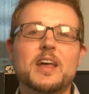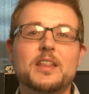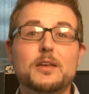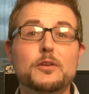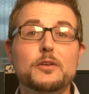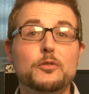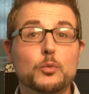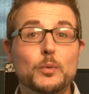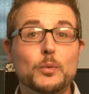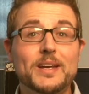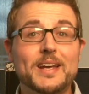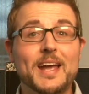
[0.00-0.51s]

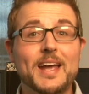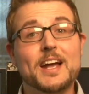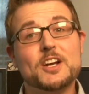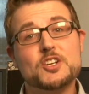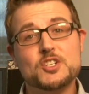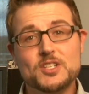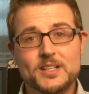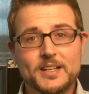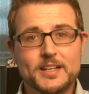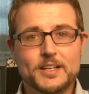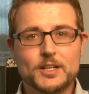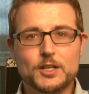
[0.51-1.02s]
This week
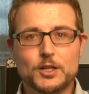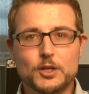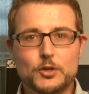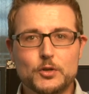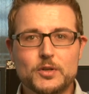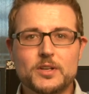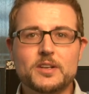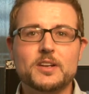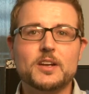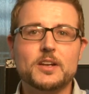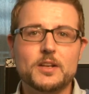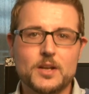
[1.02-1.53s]
actually
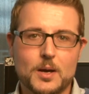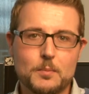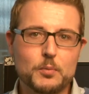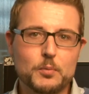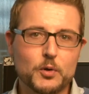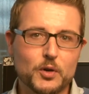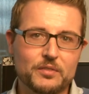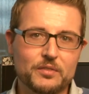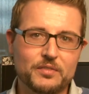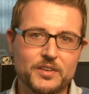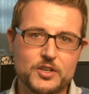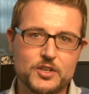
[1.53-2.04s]
included a
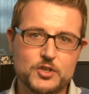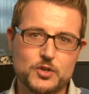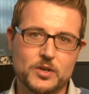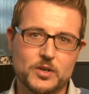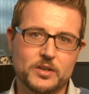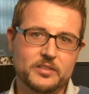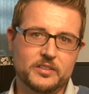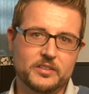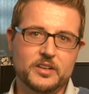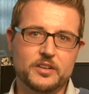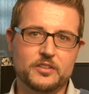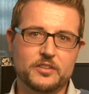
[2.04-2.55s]
number of
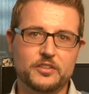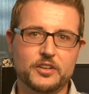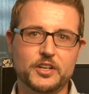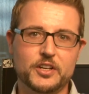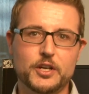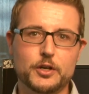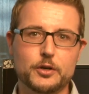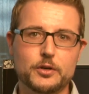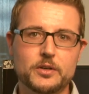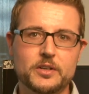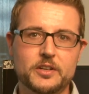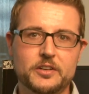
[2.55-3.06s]
interesting
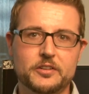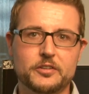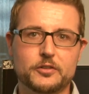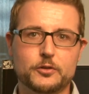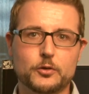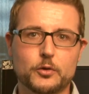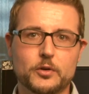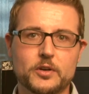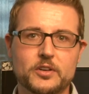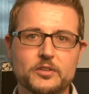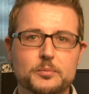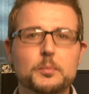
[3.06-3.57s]
security
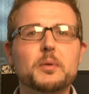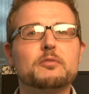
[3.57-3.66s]
stories,